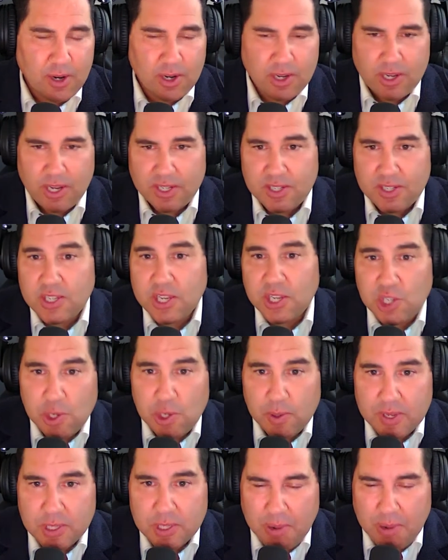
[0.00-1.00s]

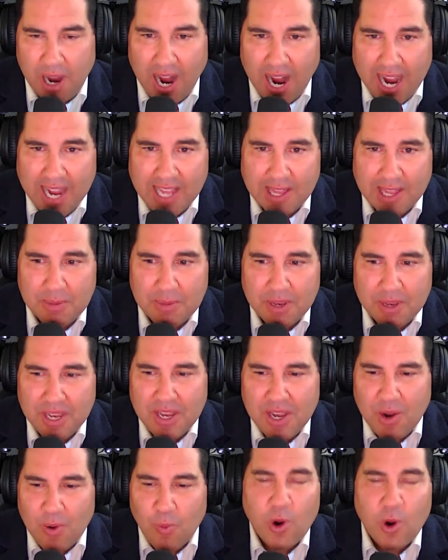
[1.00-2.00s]
constituents behind them,
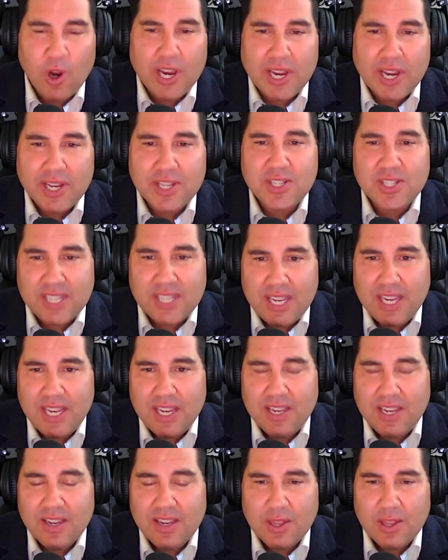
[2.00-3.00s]
we're going to
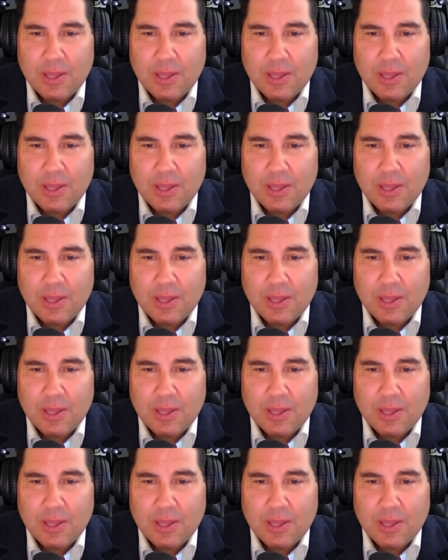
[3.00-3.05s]
see